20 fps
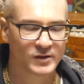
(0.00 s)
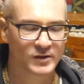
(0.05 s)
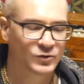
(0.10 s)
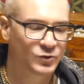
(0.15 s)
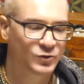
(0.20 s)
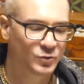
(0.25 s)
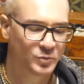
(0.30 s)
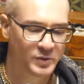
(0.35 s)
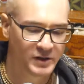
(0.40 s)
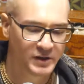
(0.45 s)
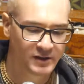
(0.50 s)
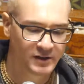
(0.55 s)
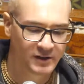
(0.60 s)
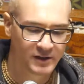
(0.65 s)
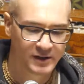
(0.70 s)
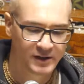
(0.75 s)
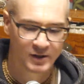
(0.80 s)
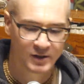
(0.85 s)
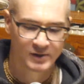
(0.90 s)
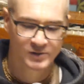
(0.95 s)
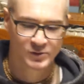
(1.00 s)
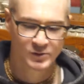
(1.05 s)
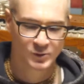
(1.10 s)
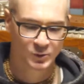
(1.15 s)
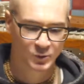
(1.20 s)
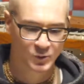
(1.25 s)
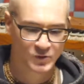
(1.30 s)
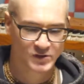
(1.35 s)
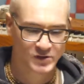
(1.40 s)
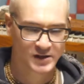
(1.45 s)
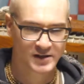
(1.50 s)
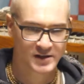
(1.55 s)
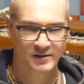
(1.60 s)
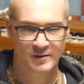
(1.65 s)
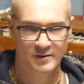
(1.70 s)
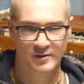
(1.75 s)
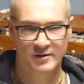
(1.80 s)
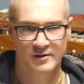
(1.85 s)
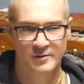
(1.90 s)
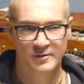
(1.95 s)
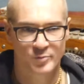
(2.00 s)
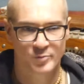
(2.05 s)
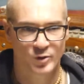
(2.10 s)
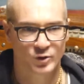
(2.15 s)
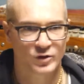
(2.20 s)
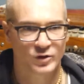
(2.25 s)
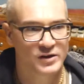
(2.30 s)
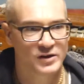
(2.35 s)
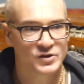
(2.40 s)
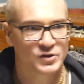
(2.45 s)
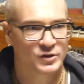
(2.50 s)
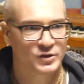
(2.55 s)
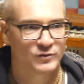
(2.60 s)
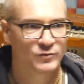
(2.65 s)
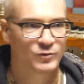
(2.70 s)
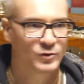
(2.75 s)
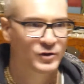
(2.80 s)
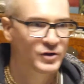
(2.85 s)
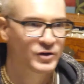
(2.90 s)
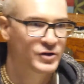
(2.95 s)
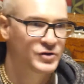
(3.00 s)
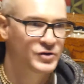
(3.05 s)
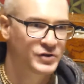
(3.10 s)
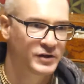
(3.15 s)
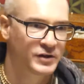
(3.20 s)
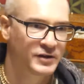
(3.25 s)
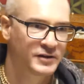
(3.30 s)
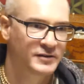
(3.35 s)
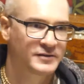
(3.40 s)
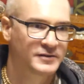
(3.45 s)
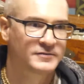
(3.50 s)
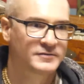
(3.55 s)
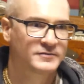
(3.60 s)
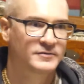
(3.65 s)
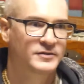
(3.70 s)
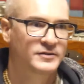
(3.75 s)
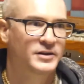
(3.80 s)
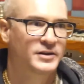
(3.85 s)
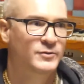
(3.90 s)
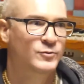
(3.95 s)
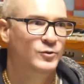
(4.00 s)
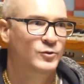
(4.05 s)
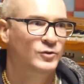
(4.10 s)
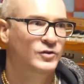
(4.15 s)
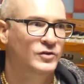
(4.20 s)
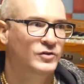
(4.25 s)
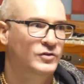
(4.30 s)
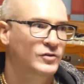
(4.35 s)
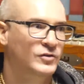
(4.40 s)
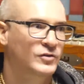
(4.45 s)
to be, so to say, protection for Krishna. He wanted